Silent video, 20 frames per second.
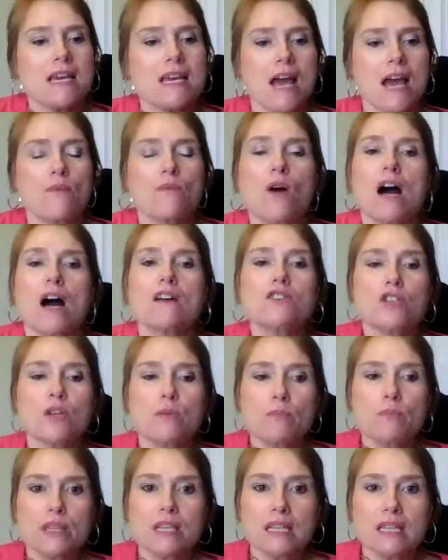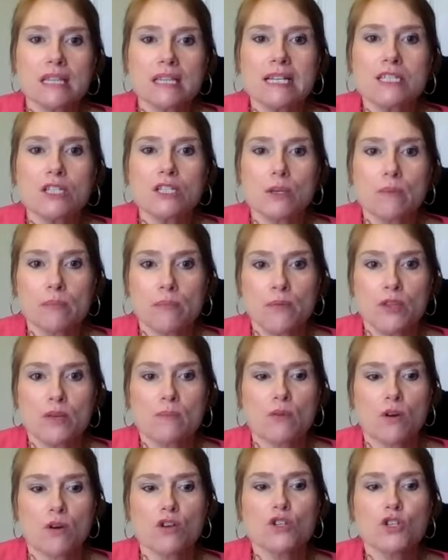And we'll also put the link to the
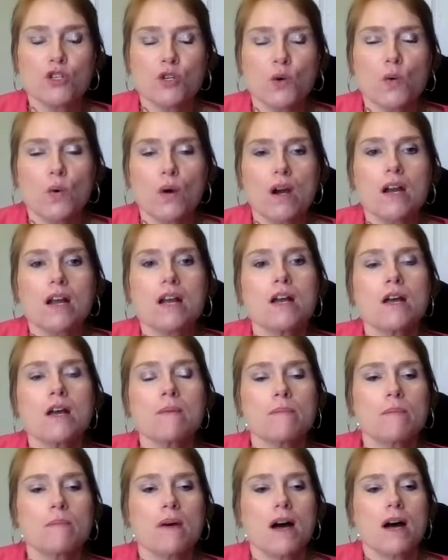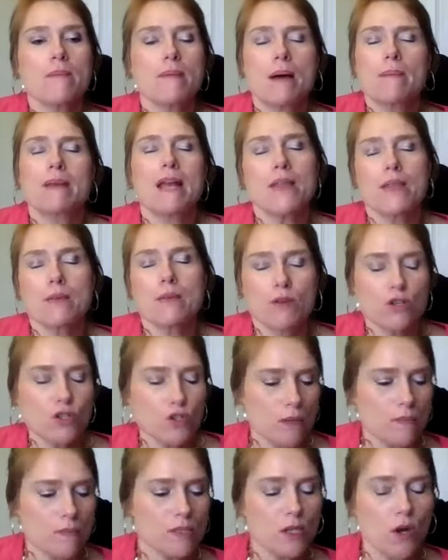brochure. Not the
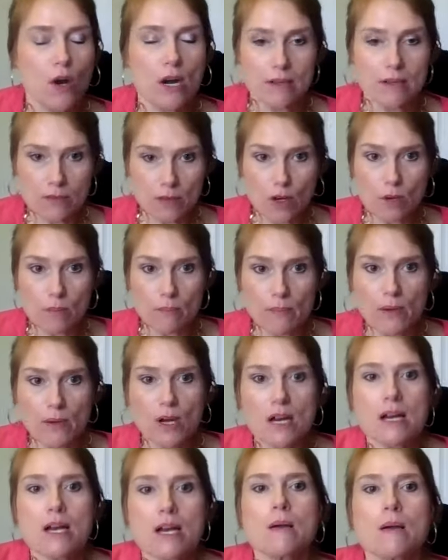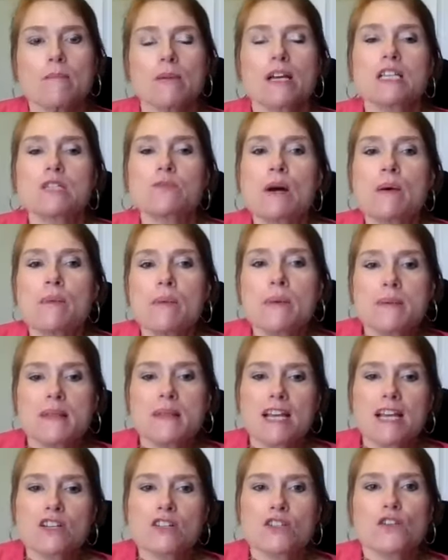brochure, I'm sorry, her book. Because what we would
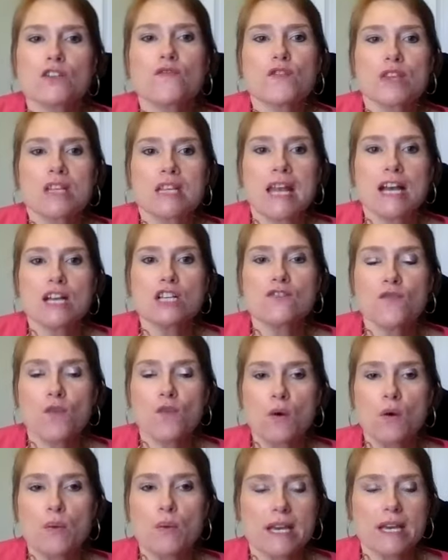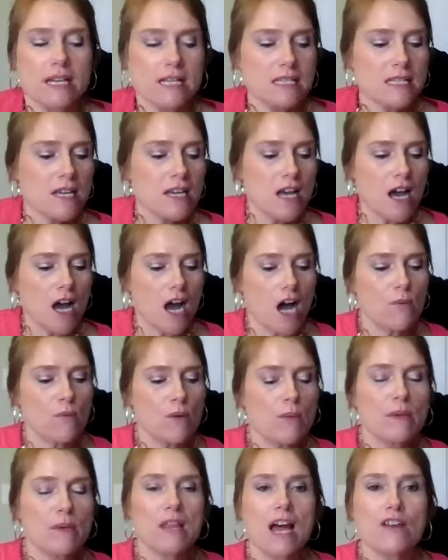like to do for the next 4 weeks,
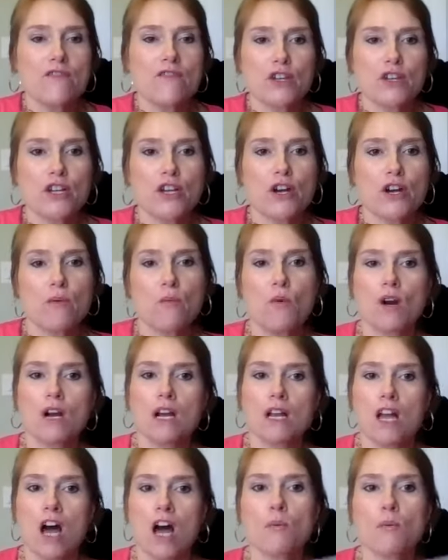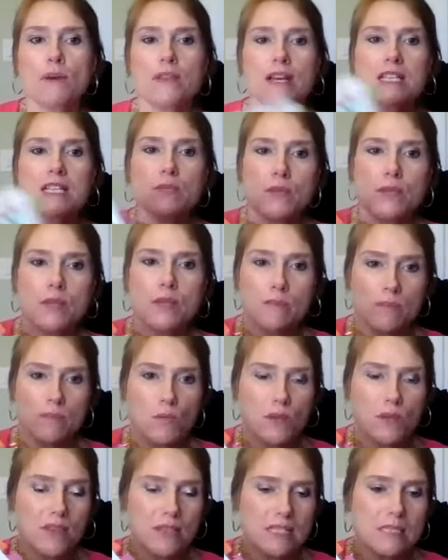we would like for you to go work along with us
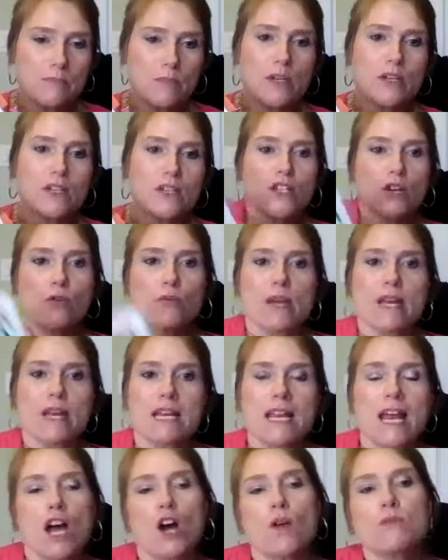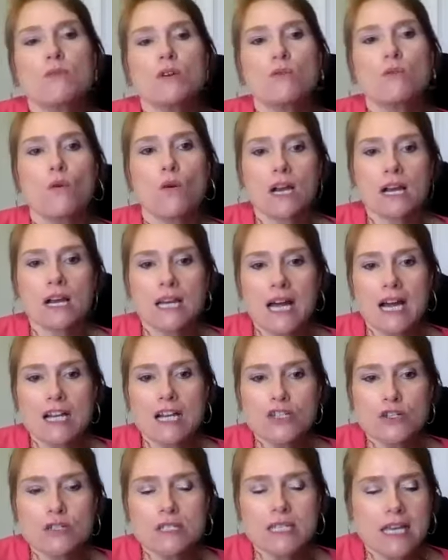with this book so we can help you
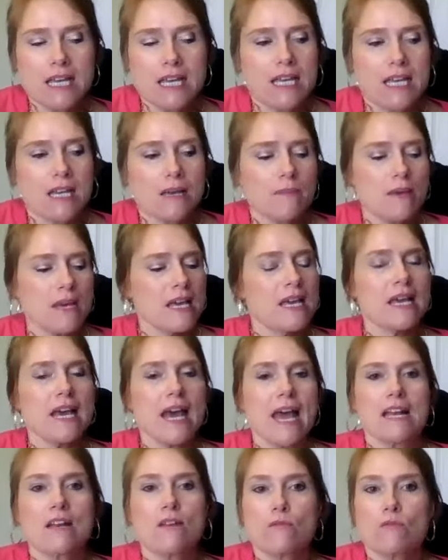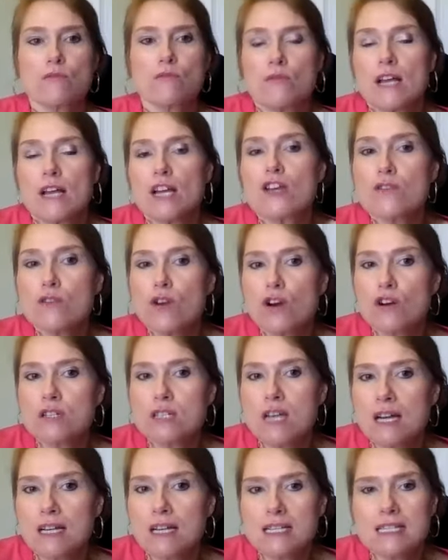organize your team. And like you heard
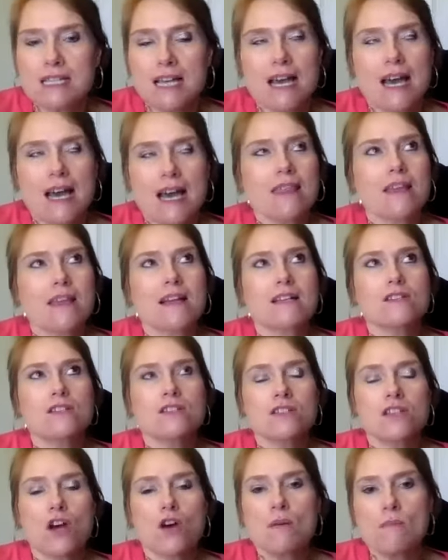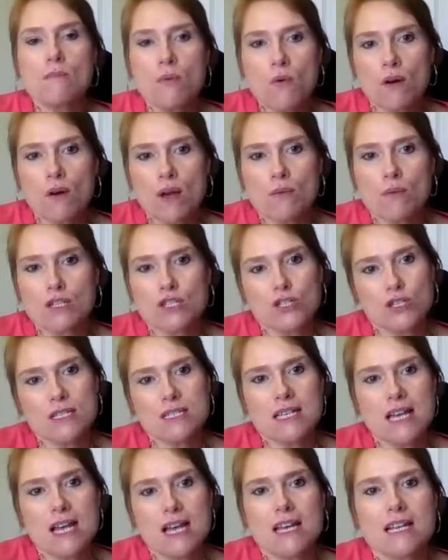Donna say, I think it's so important what she
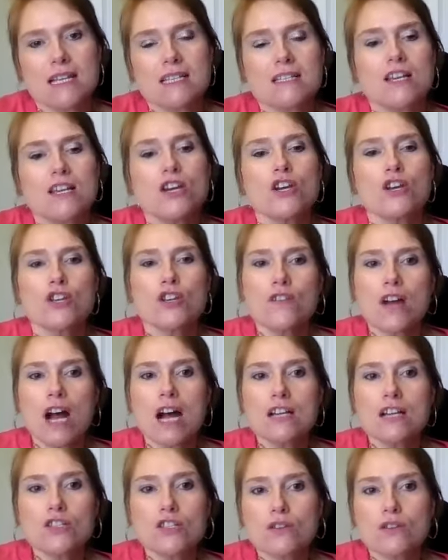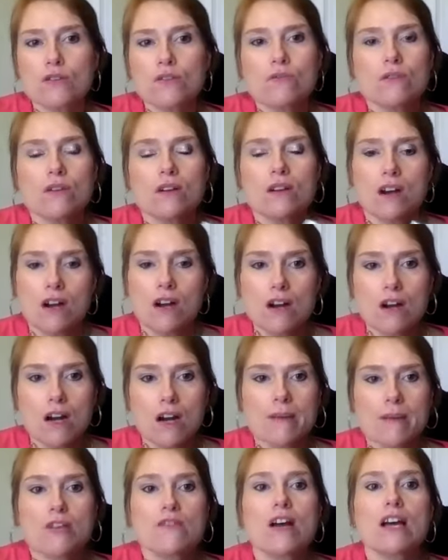said is you've got to
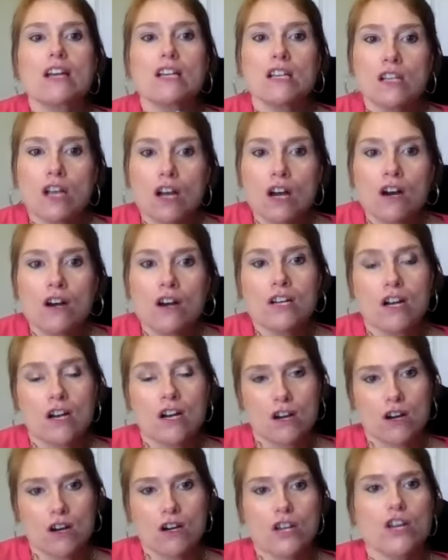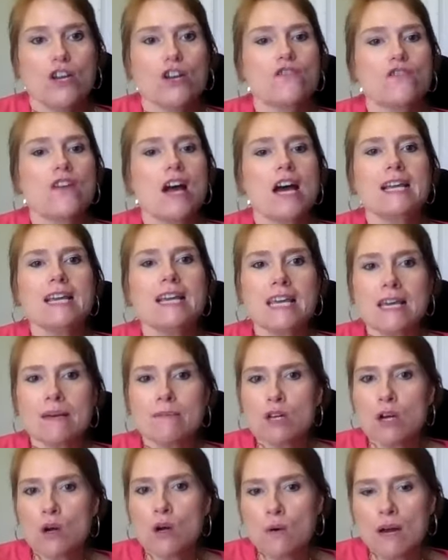earn. You've got to learn to earn. You've got to
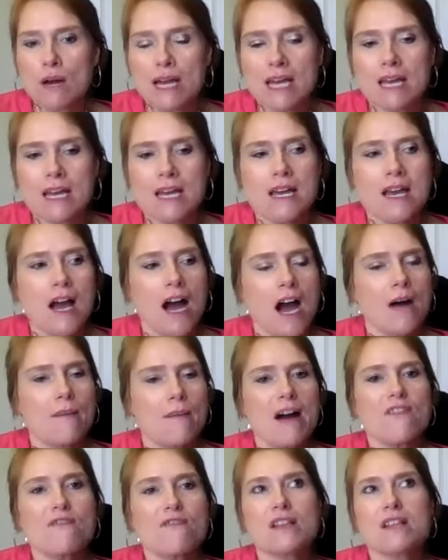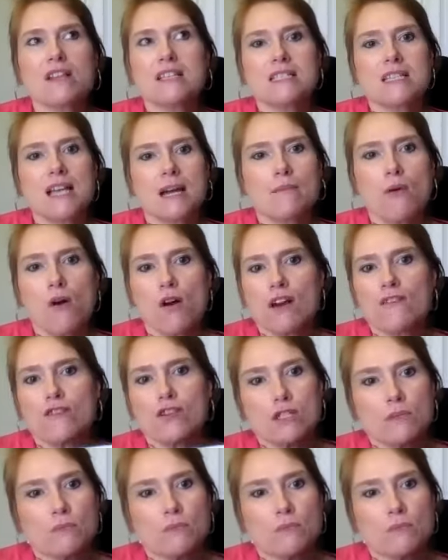keep going. I feel it's like part of your